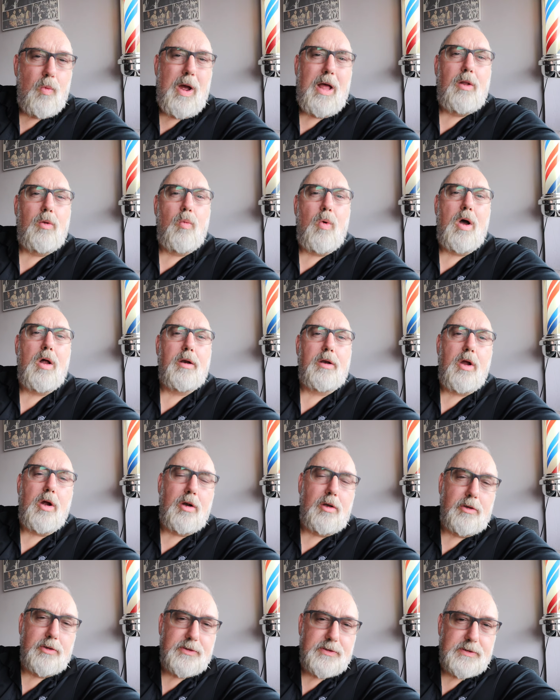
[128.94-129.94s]
While Juan
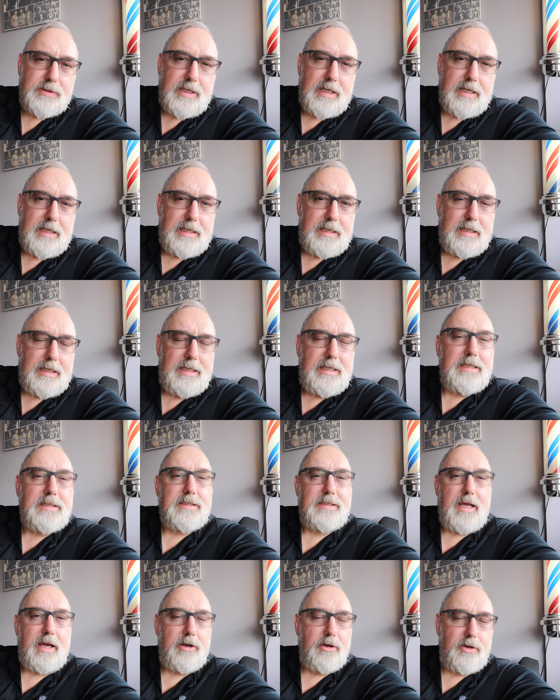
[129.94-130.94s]
Carlos is getting
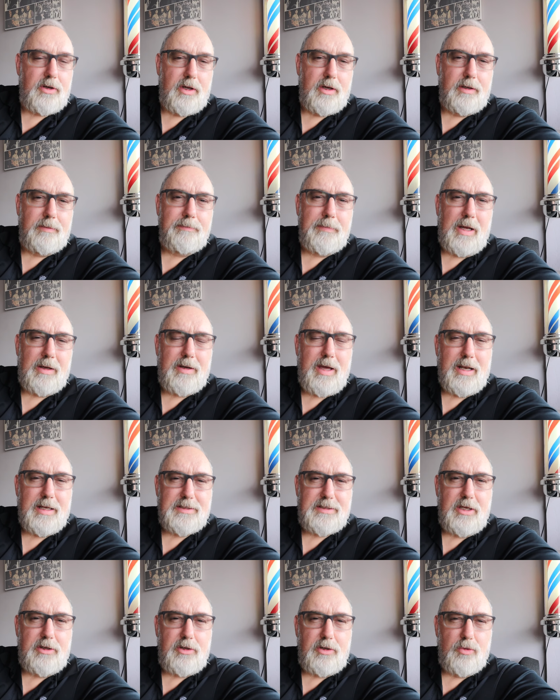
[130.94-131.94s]
his hair done, I'll kind
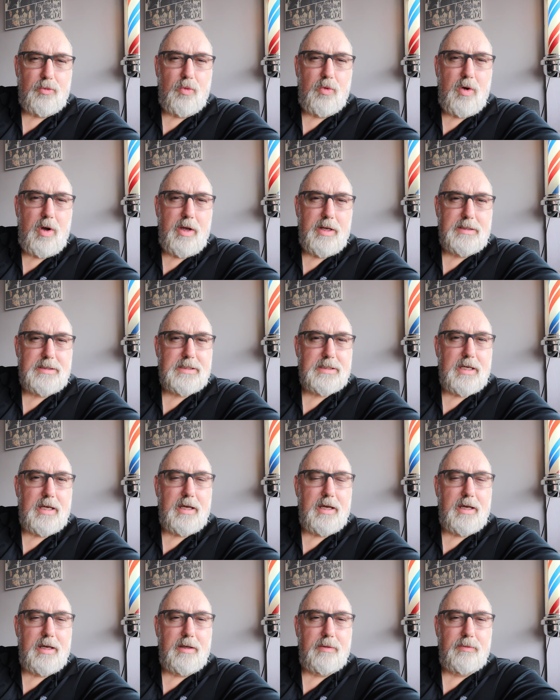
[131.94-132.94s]
of tell you what
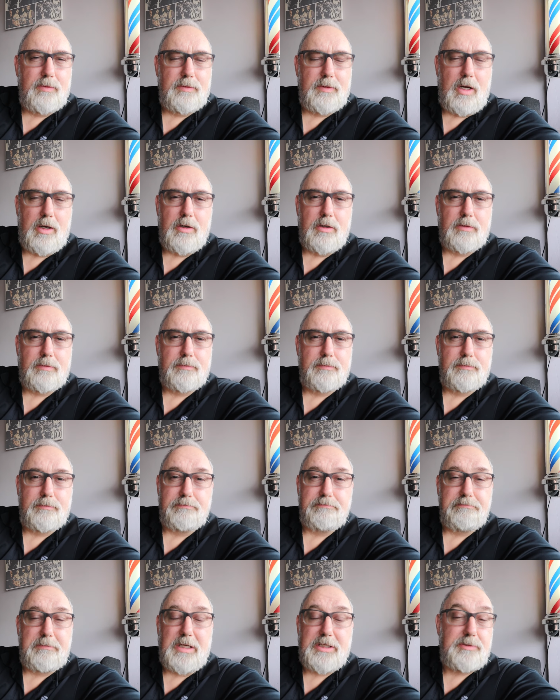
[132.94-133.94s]
uh, our
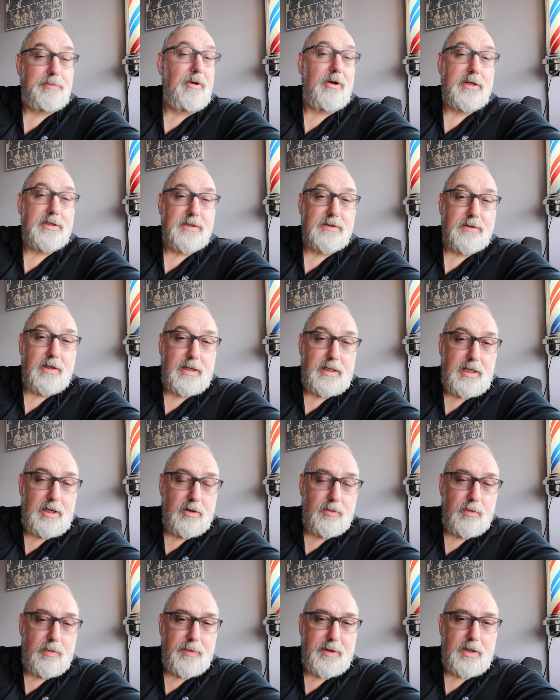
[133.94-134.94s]
experience is like
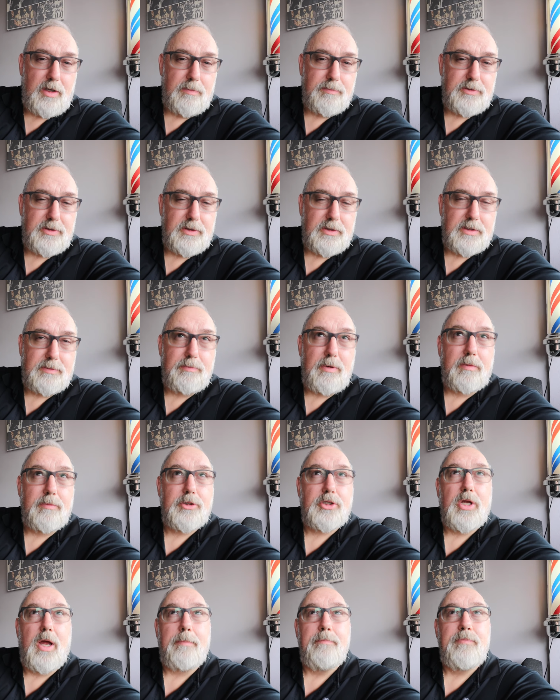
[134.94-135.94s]
here when we come to this
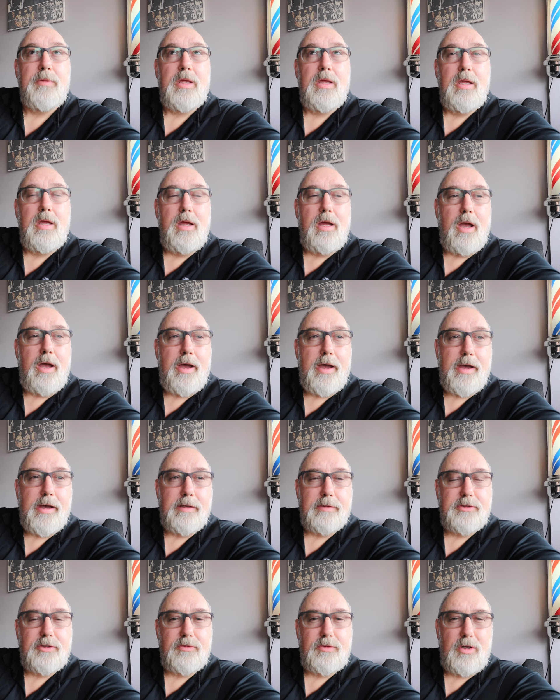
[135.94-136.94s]
barbershop.
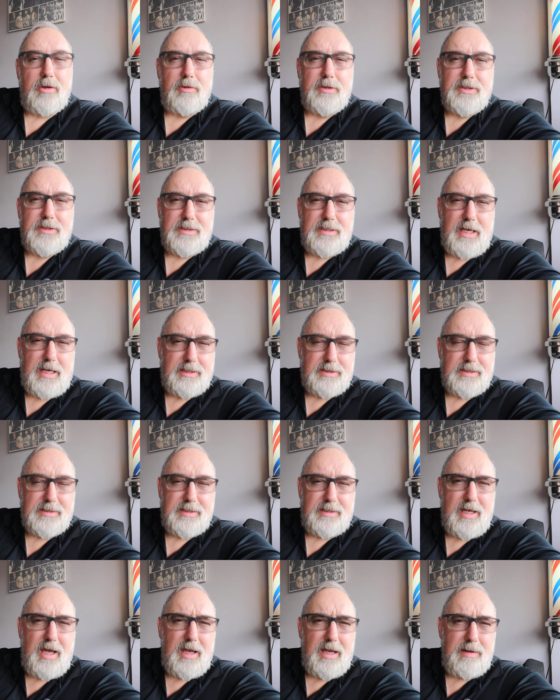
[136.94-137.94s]
Uh, so Douglas takes
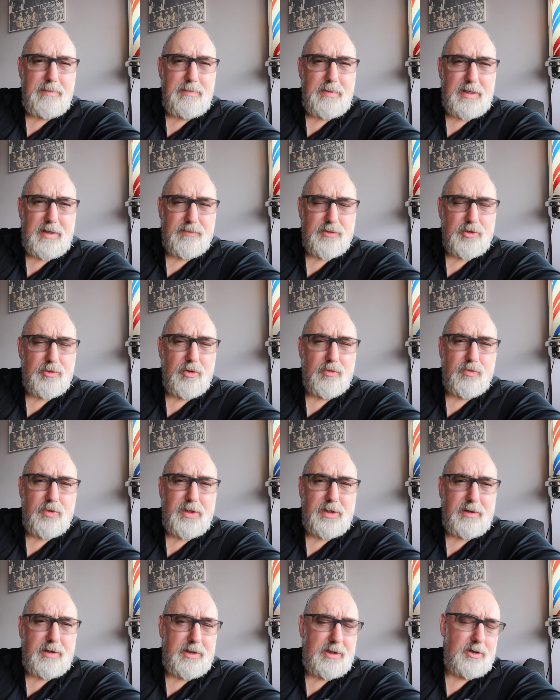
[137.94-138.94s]
his time, gives you a
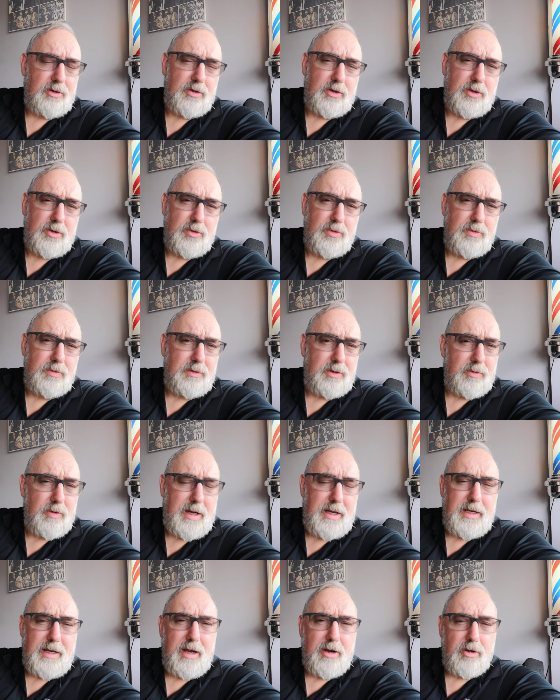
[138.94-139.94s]
really thorough,
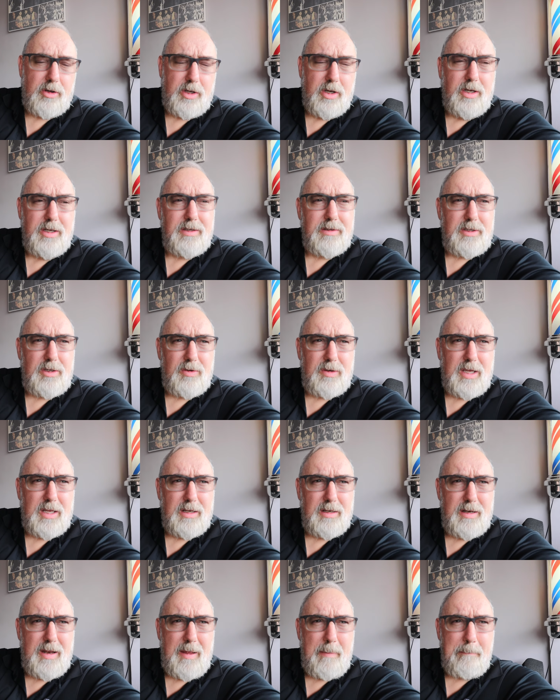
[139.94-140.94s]
great haircut. You
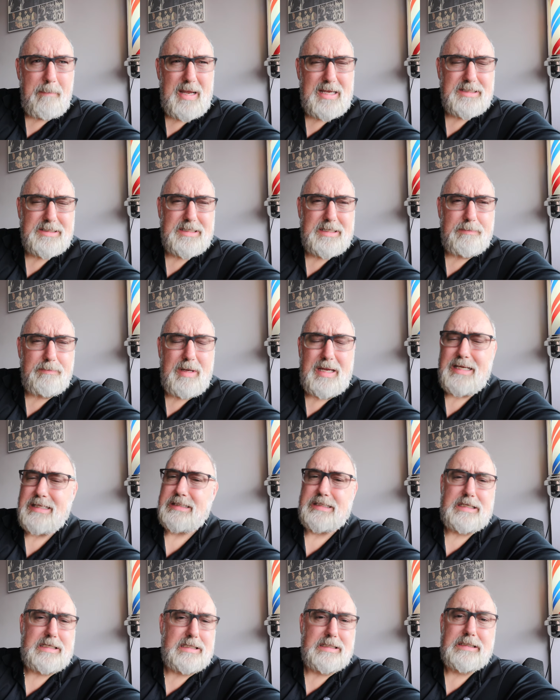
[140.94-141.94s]
get amazing,
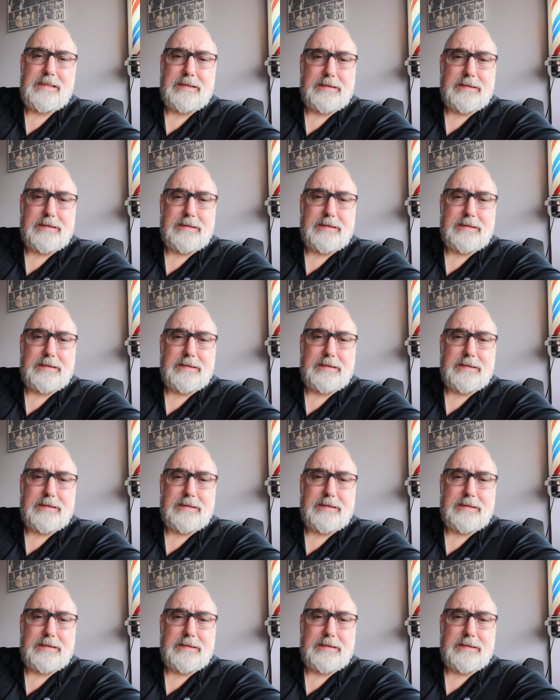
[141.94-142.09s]
amazing